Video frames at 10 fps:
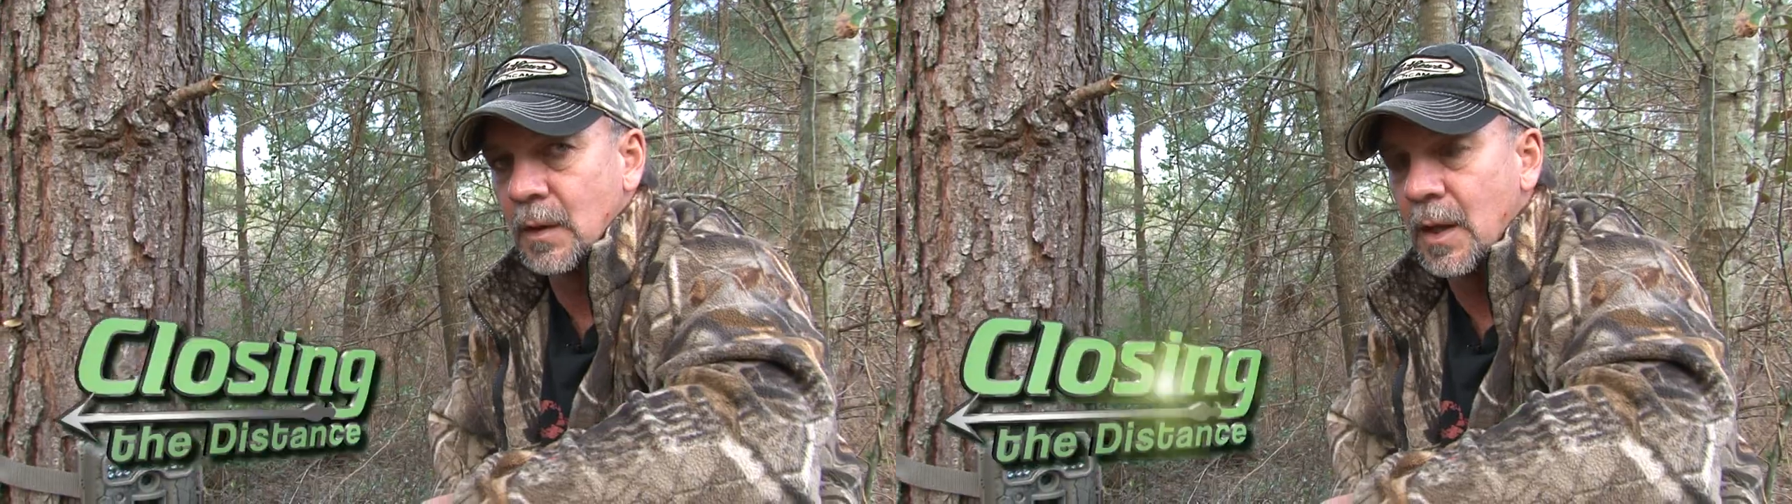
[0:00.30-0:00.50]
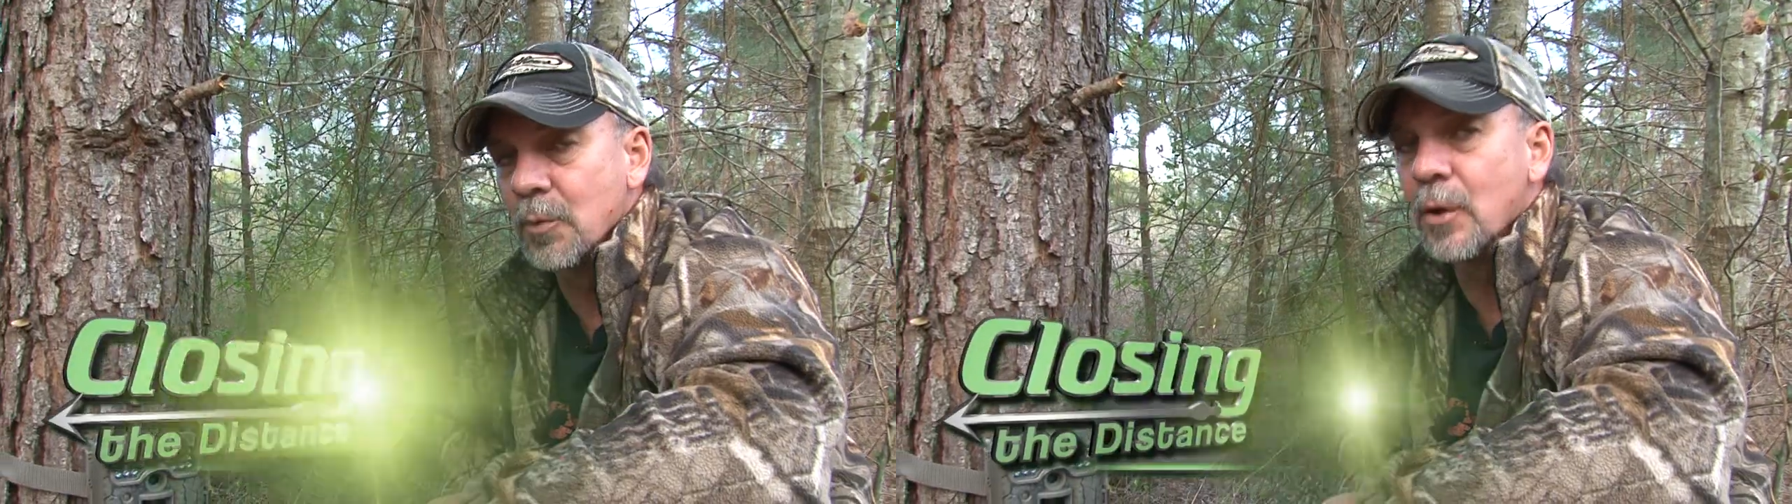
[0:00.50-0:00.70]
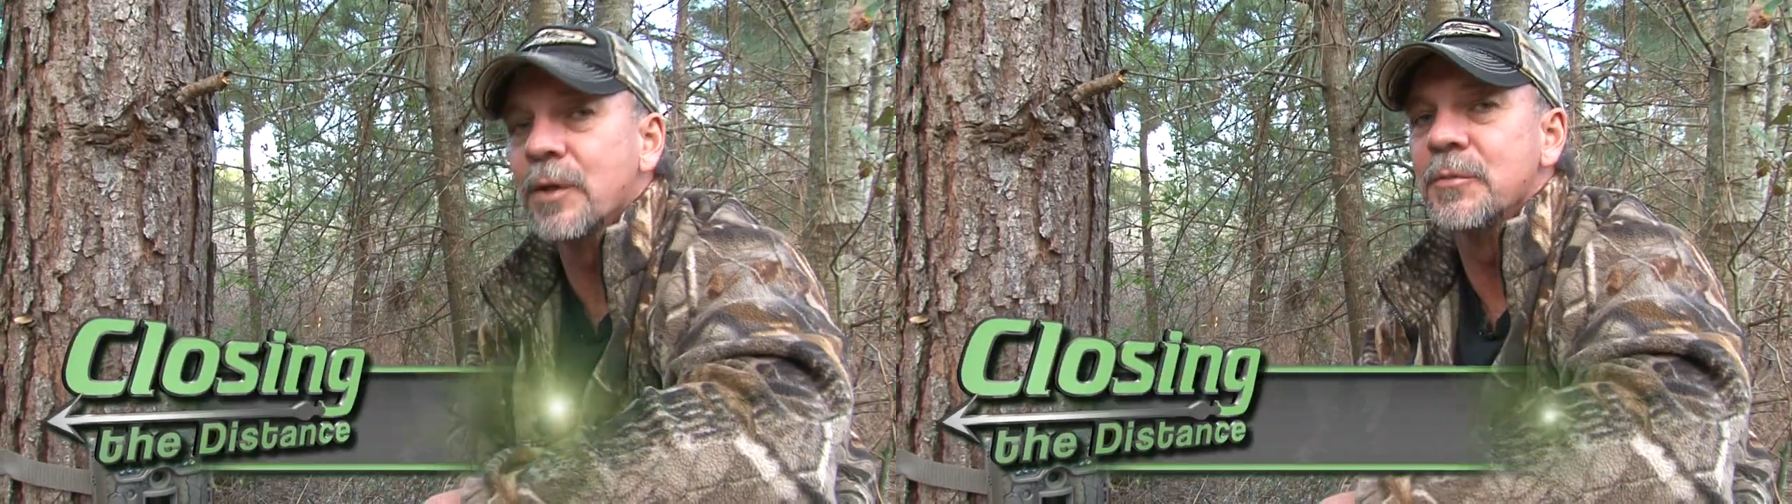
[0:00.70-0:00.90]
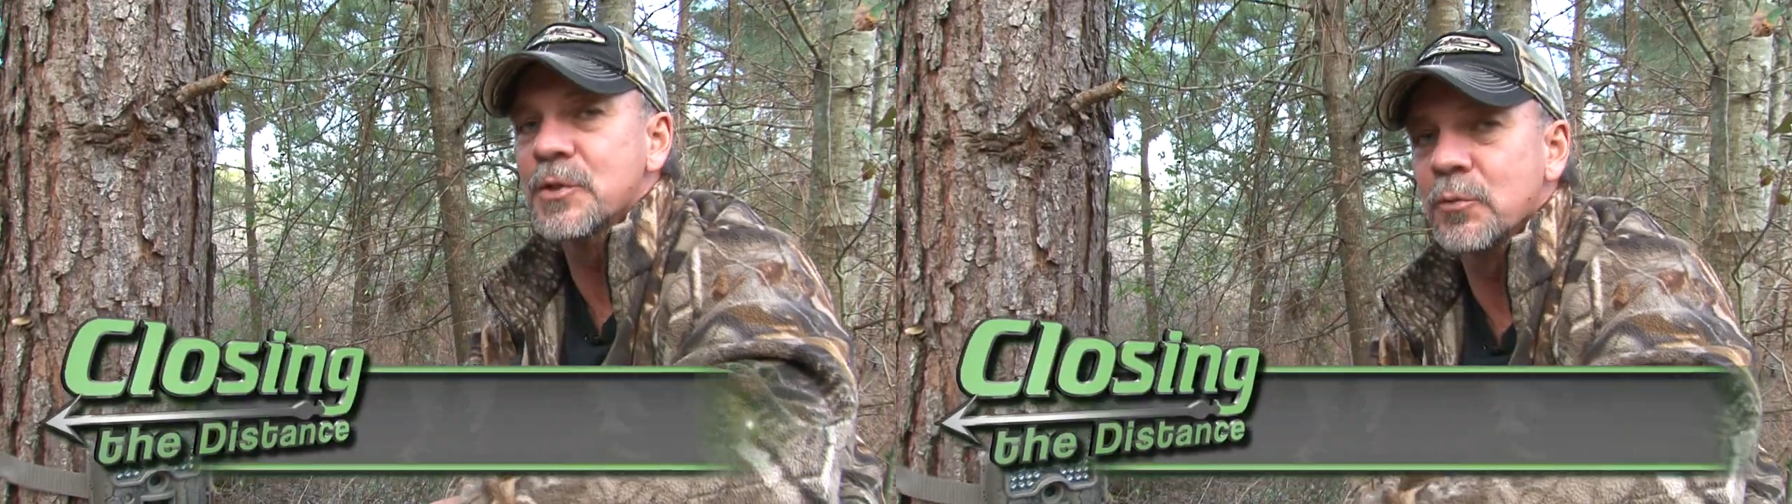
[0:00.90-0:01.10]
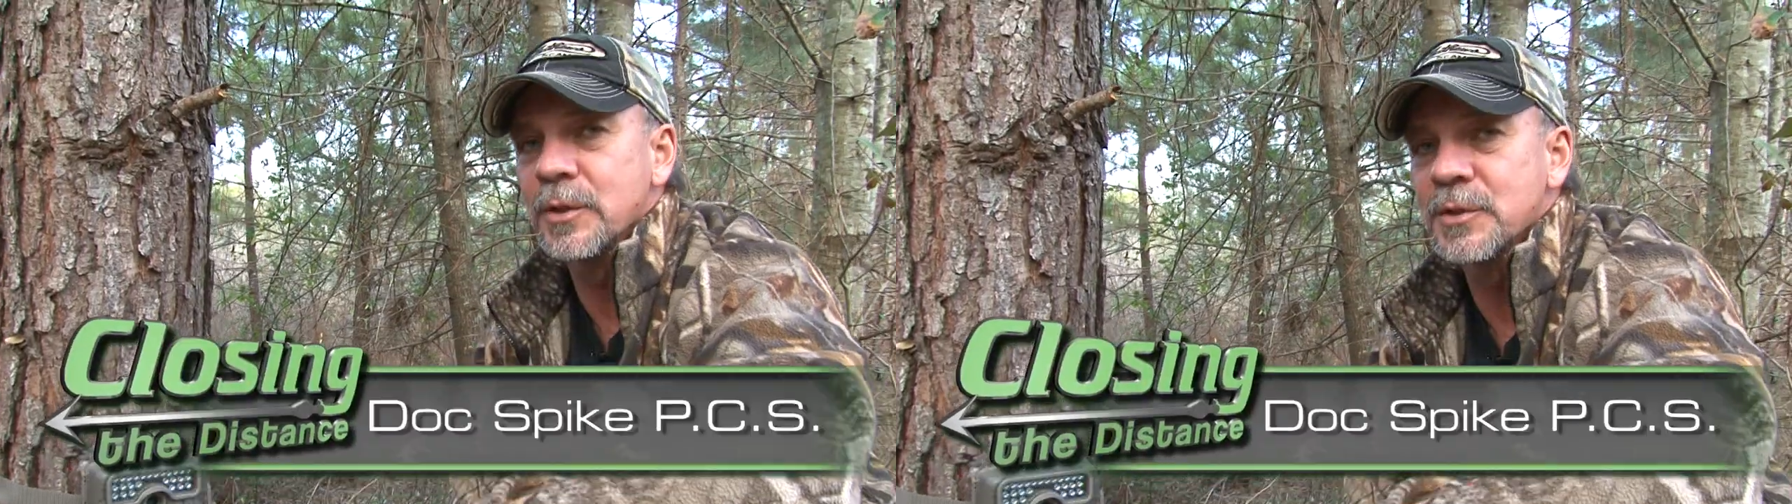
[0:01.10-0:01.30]
Hey, welcome to
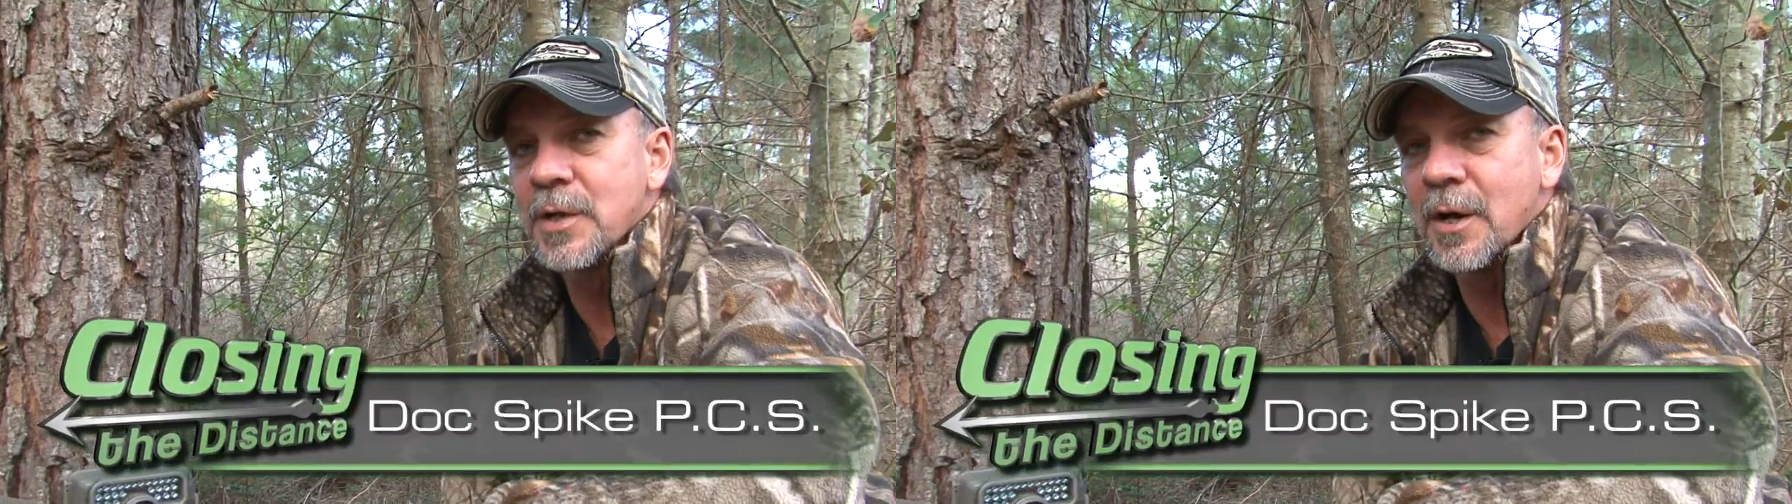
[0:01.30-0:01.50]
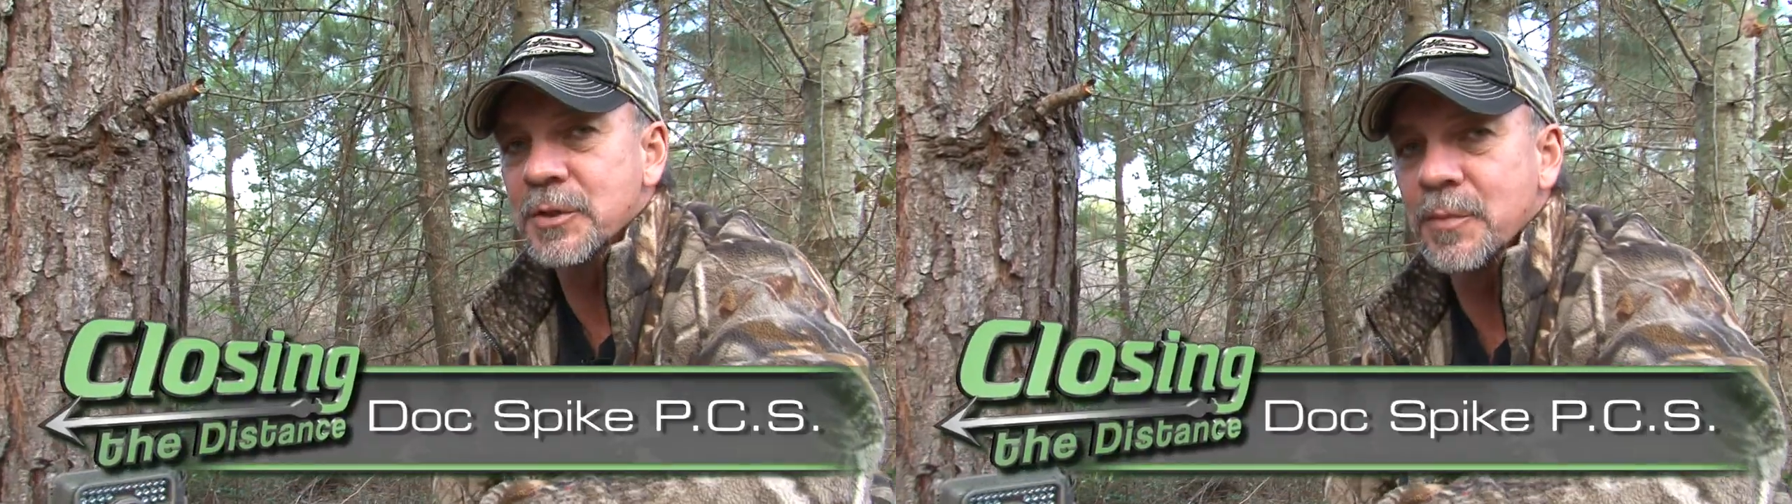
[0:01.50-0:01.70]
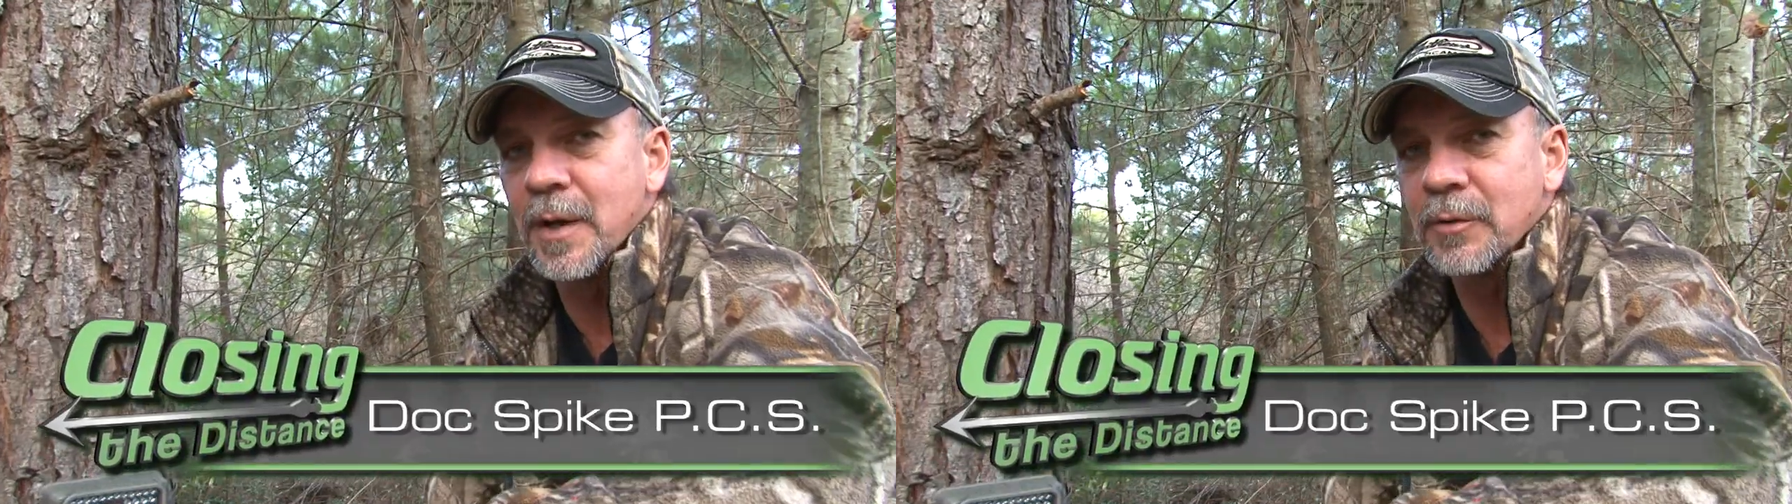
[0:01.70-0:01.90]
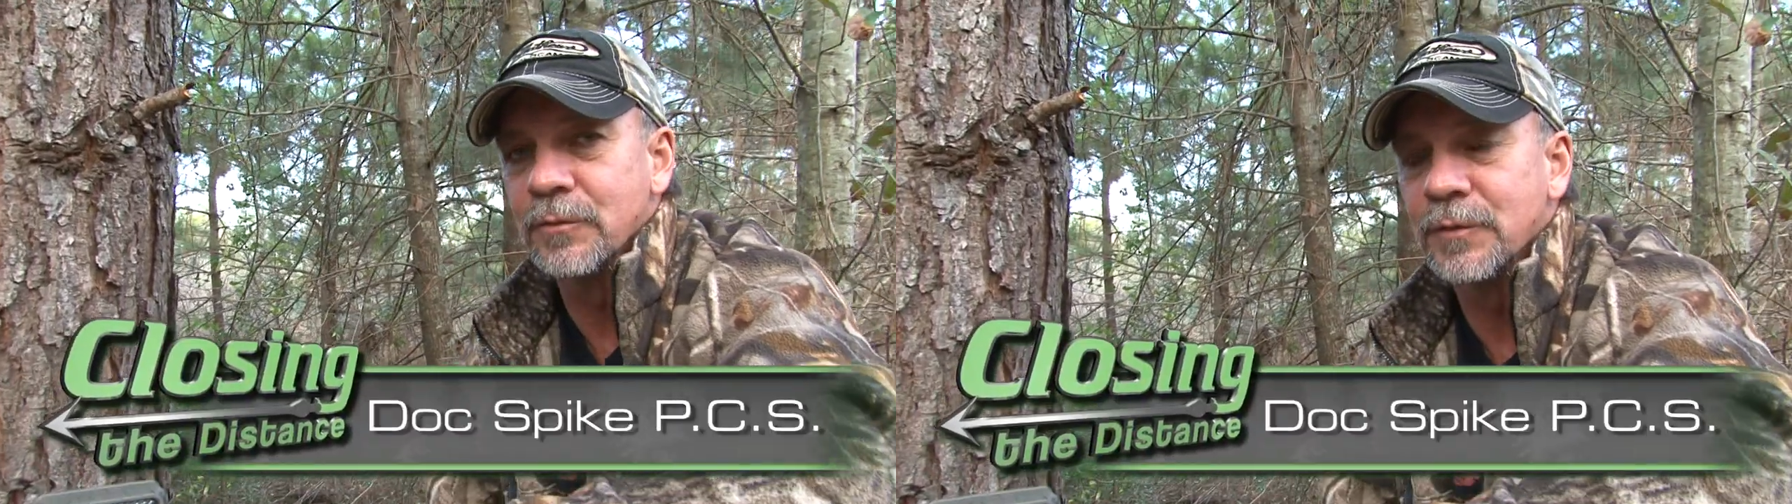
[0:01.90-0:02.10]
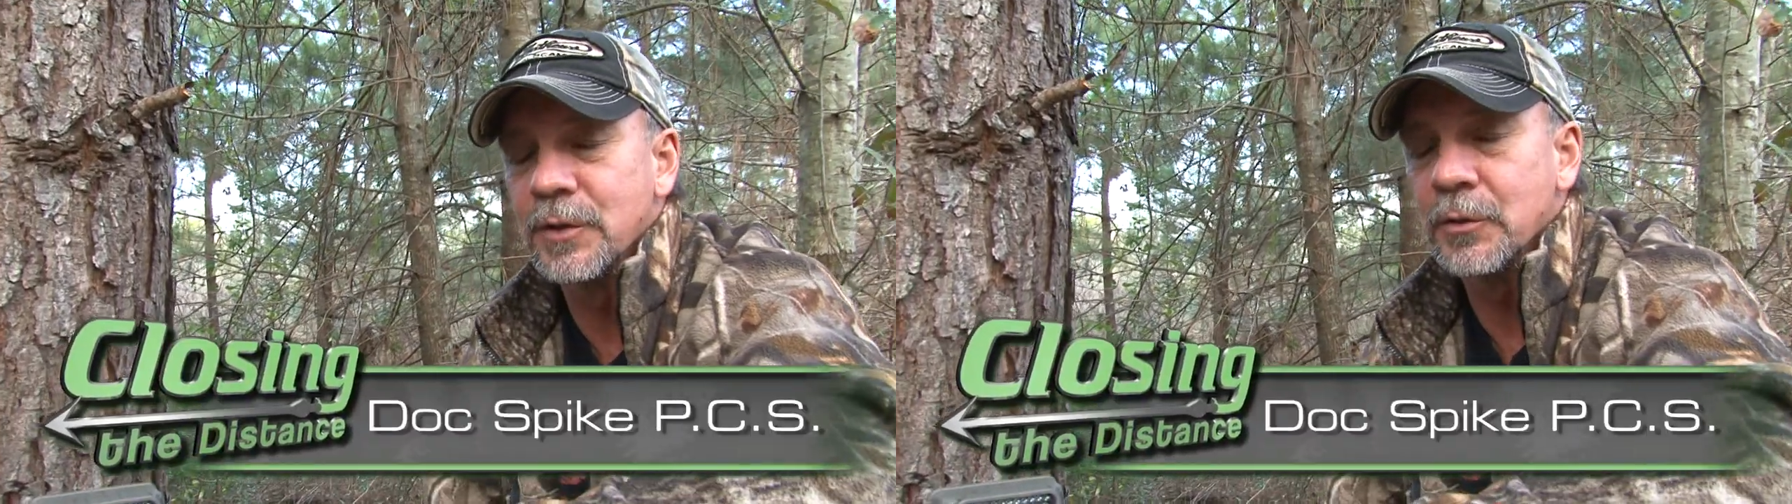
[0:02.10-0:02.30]
this week's Doc Spike
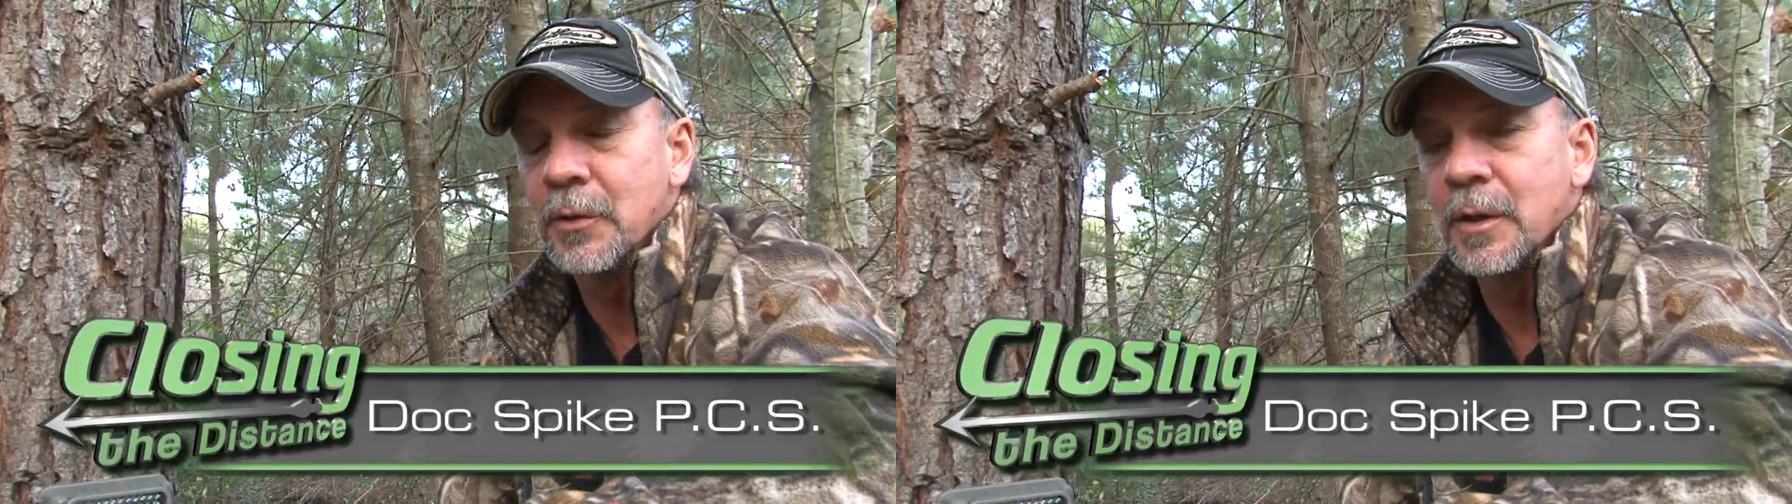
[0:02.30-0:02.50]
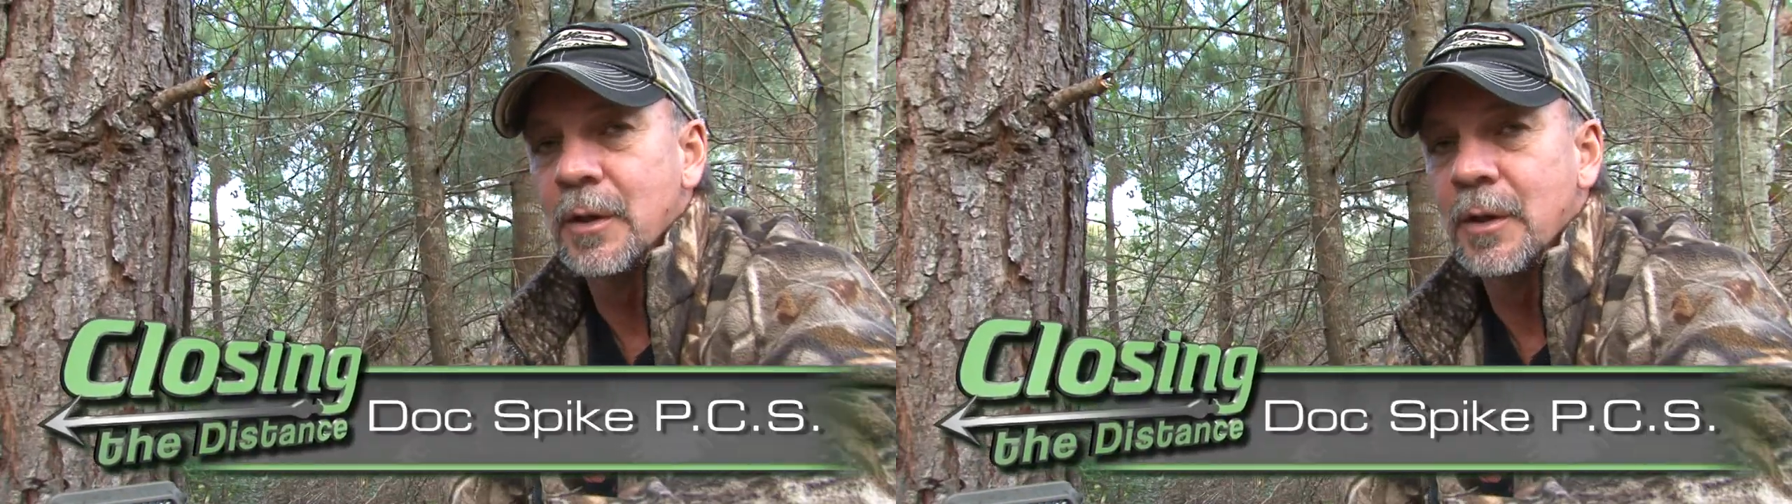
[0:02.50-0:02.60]
Review.